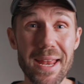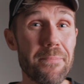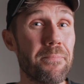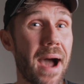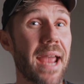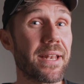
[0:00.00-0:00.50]
it
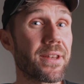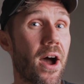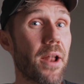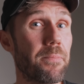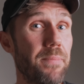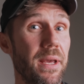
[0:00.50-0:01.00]
might
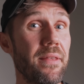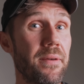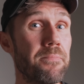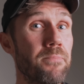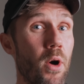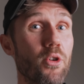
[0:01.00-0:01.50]
not be the
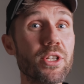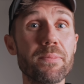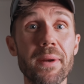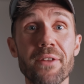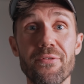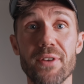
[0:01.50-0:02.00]
most
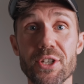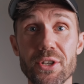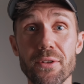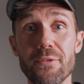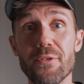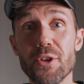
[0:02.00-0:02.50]

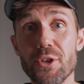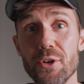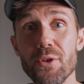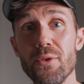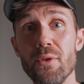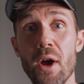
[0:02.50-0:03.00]
beneficial for
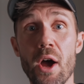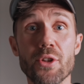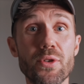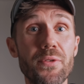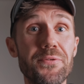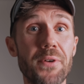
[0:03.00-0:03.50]
you
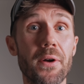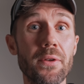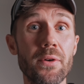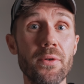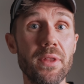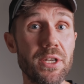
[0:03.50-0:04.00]
to
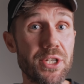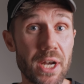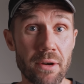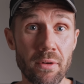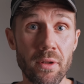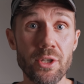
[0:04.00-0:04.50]
follow the
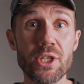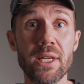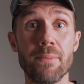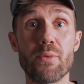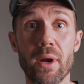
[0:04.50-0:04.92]
general sleep